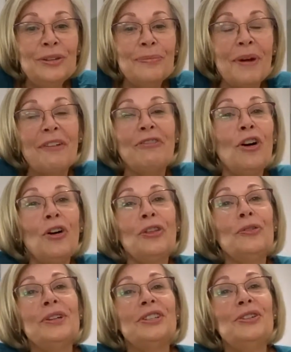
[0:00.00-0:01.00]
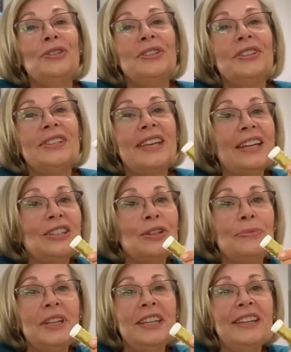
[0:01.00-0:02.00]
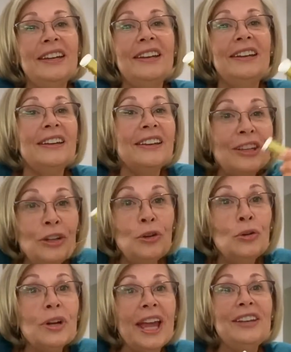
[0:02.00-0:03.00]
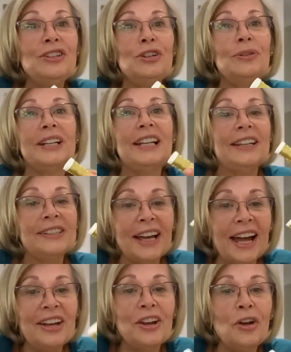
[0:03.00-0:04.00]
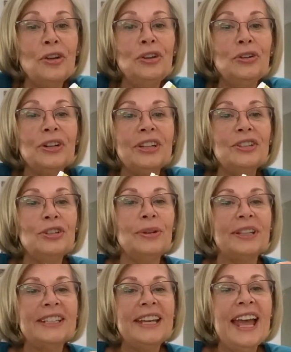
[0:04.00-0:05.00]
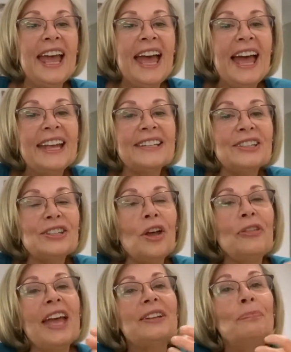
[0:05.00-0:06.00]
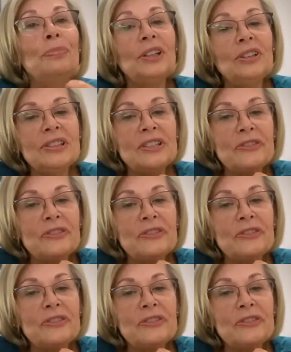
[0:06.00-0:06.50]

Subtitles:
my father always used to say to me, You can do it, Linda. I know you can do it. And so that built